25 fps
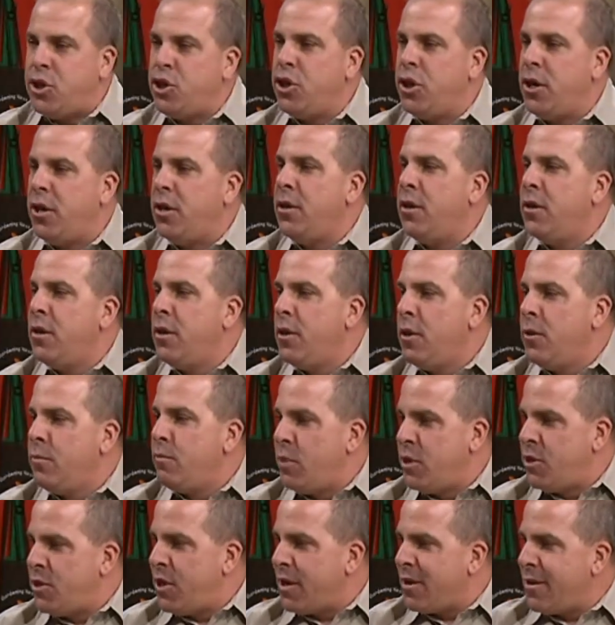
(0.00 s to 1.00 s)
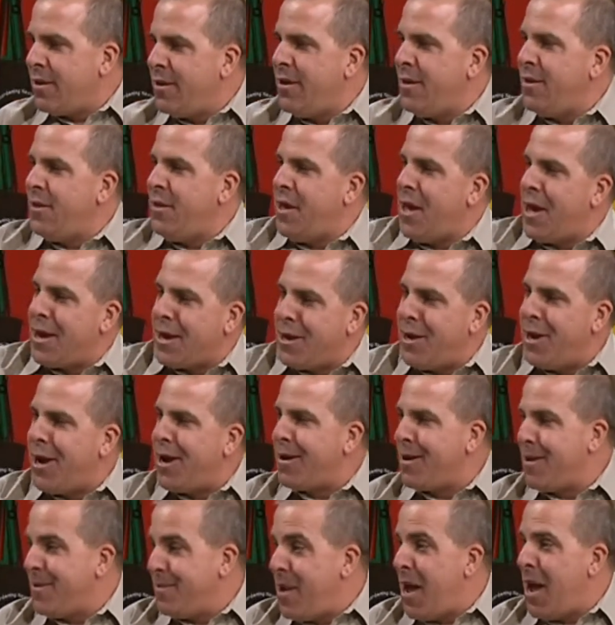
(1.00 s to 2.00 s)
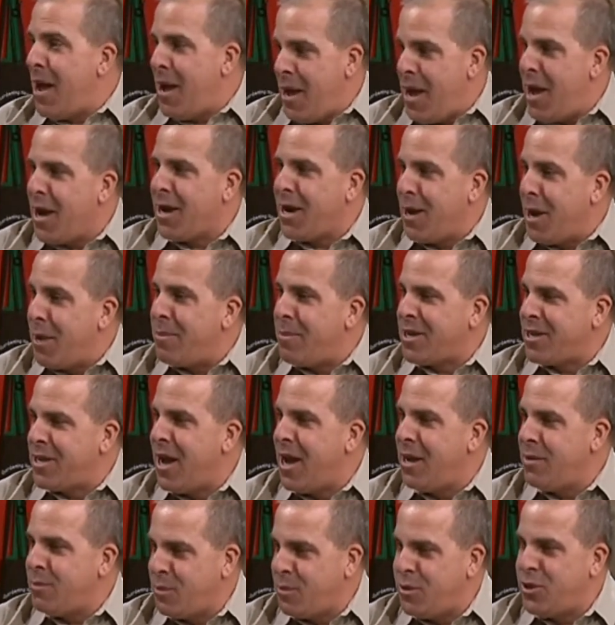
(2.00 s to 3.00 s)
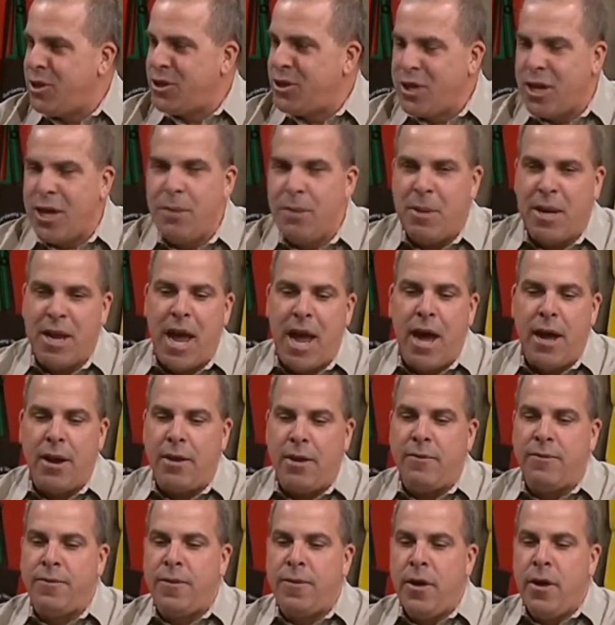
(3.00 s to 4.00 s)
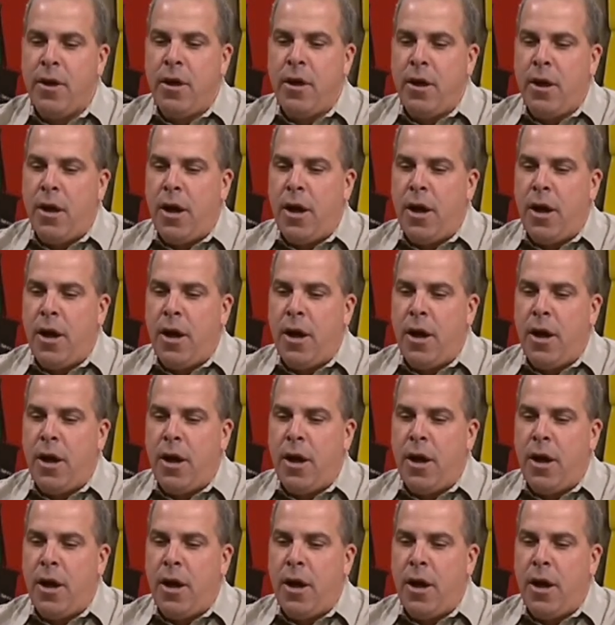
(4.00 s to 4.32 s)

they should, particularly the economic times we're just coming out of.